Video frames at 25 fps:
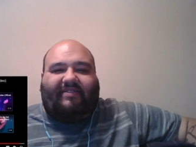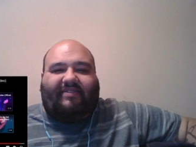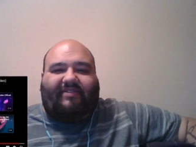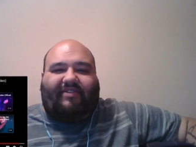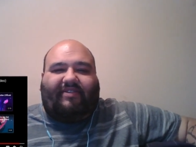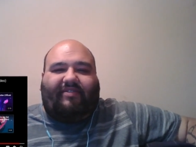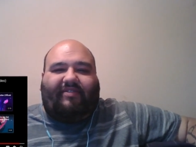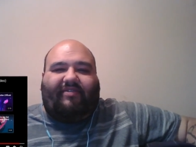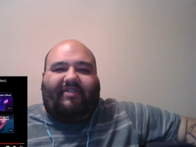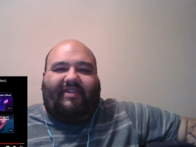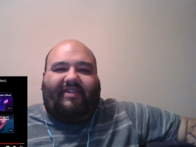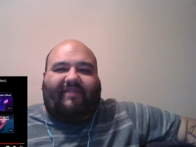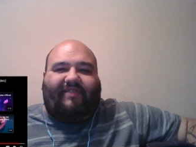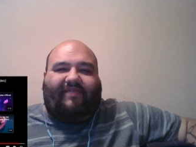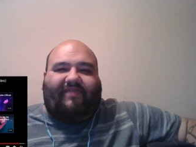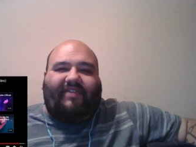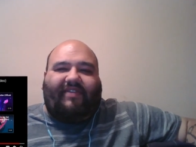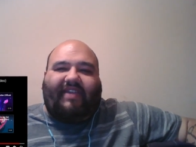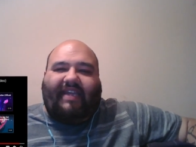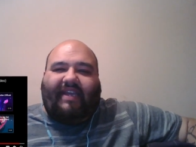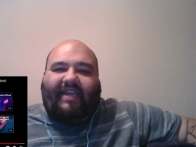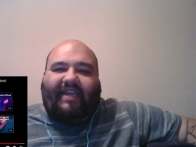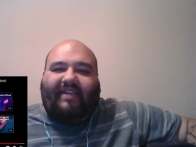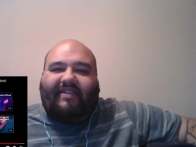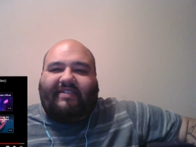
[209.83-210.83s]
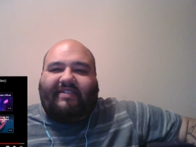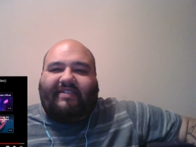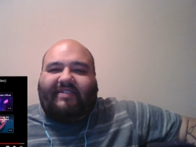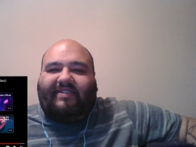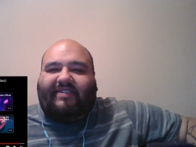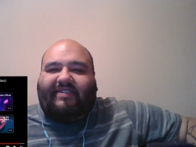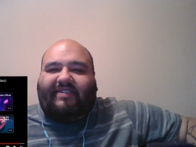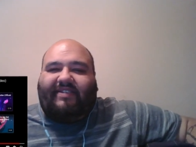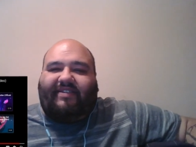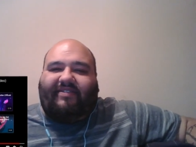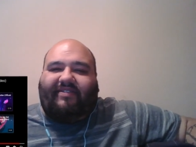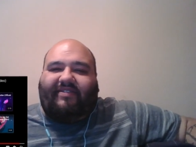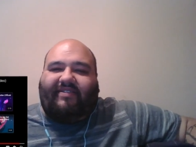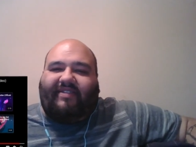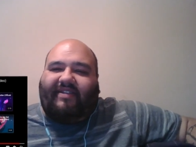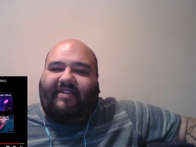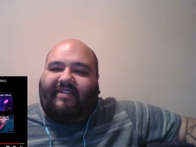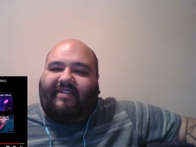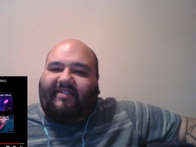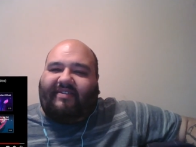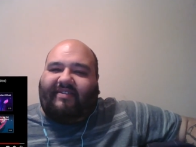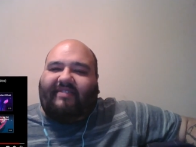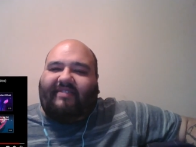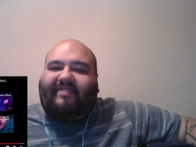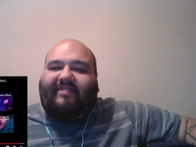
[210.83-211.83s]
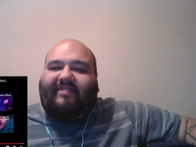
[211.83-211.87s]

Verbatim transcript: throwing different cadences here and there